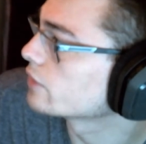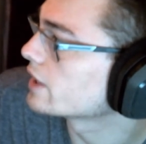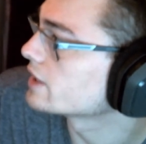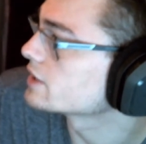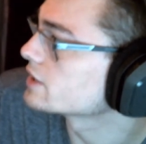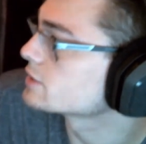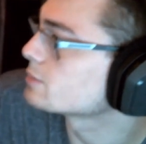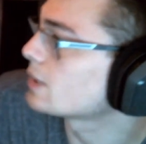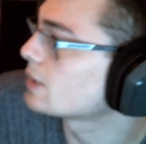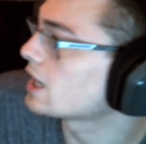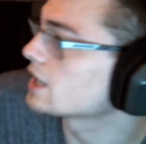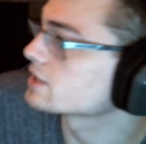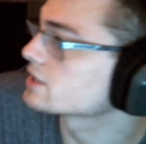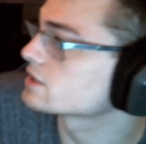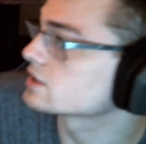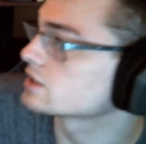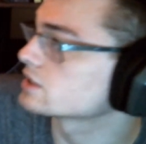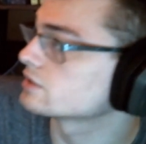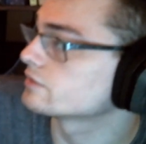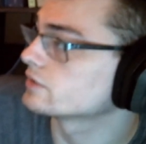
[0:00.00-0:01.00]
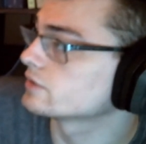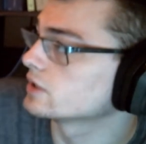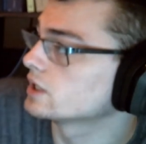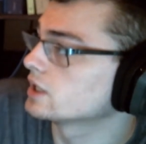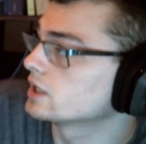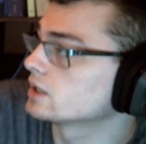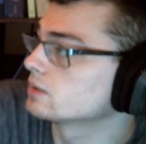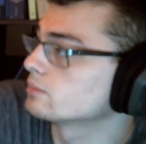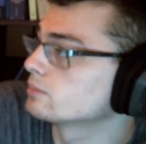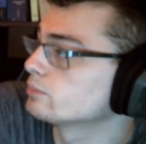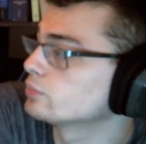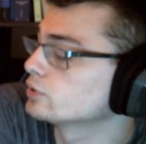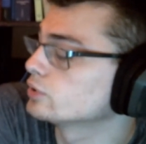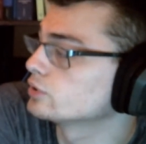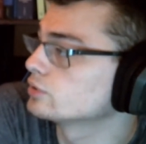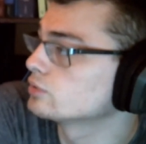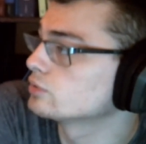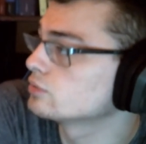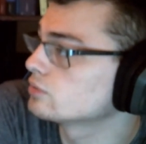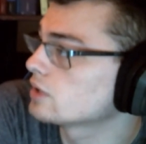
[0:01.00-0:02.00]
as positive and
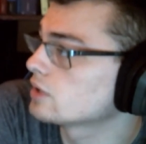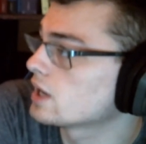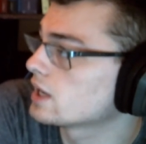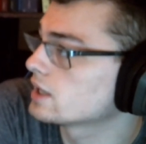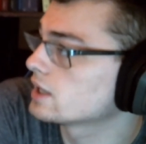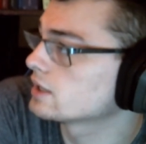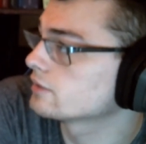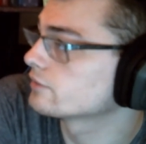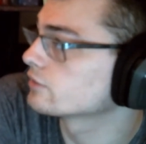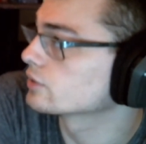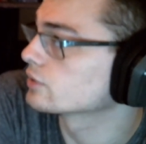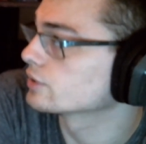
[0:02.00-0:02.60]
blue for